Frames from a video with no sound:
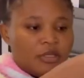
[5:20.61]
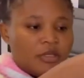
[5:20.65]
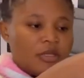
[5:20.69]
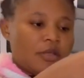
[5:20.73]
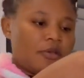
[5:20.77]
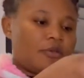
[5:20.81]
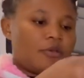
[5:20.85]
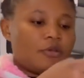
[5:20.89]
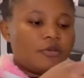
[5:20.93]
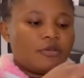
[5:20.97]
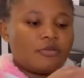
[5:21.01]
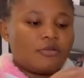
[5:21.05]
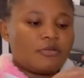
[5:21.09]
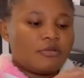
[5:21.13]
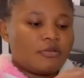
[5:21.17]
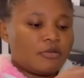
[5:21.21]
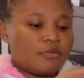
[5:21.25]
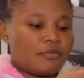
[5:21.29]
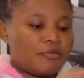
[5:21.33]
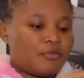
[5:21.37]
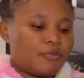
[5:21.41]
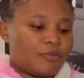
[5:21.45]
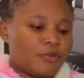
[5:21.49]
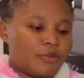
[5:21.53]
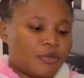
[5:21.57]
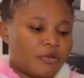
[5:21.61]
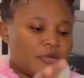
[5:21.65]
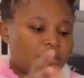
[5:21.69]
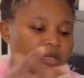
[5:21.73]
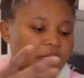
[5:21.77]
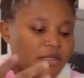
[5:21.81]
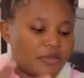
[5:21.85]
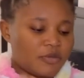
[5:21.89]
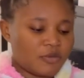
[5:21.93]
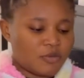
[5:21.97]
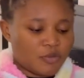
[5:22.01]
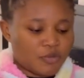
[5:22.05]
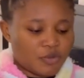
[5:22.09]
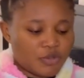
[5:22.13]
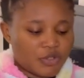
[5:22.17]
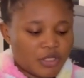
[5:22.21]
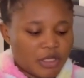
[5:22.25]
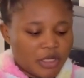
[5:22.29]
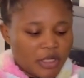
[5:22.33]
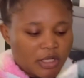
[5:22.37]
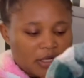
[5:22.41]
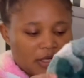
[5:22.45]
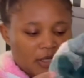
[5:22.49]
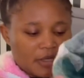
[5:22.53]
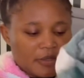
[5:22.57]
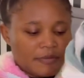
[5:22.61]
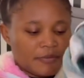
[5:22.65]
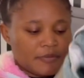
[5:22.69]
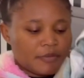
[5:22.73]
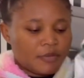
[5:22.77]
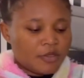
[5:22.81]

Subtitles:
You just put on the small jacket.